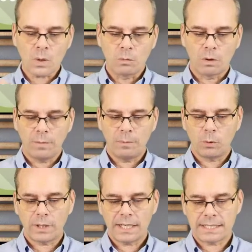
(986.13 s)
Well, remember
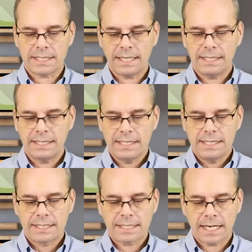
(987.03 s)
what I said.
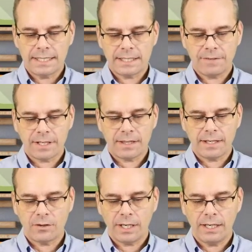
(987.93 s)
Scientific
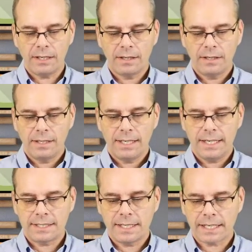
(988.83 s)
theory
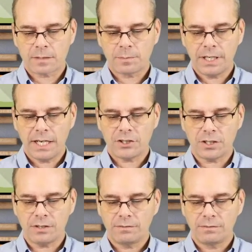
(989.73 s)
is an
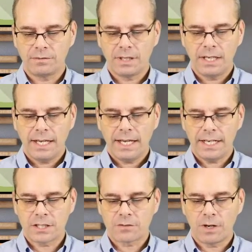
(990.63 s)
explanation, and
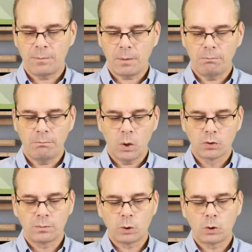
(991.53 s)
it's from
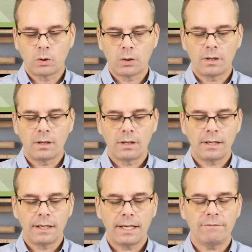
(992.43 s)
multiple
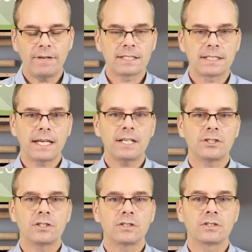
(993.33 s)

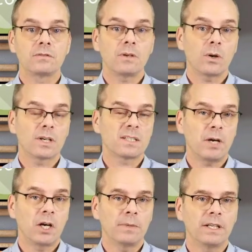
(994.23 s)
investigations,
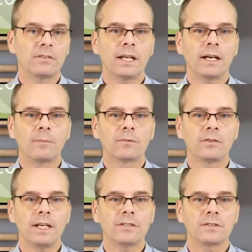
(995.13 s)
experiments, and
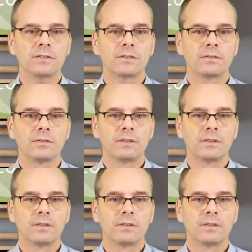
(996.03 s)
observations.